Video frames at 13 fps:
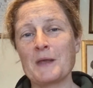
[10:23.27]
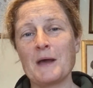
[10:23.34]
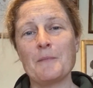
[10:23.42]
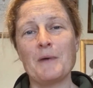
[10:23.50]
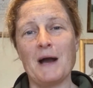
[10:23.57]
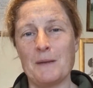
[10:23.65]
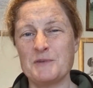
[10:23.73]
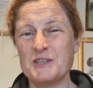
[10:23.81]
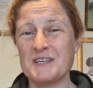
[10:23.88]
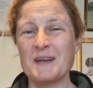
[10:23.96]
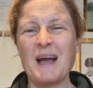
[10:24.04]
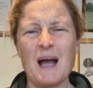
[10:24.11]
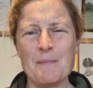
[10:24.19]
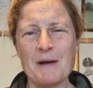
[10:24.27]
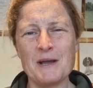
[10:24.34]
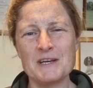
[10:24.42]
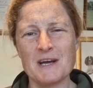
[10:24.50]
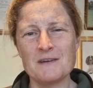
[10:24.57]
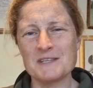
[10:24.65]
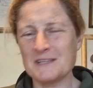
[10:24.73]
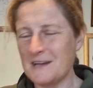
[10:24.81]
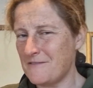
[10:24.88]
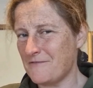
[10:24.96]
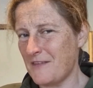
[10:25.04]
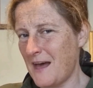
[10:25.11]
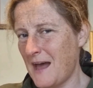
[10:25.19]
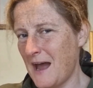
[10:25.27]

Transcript: perhaps you say, how about you don't sniff there,